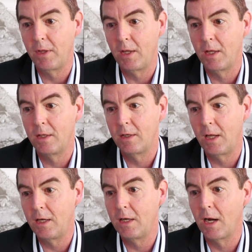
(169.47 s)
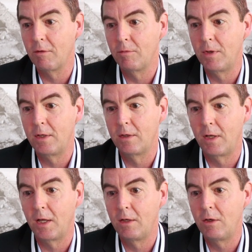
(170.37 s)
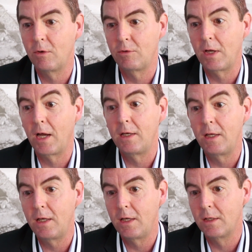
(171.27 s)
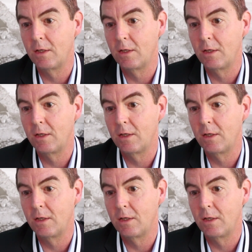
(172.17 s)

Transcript: and the Kenyan government and USAID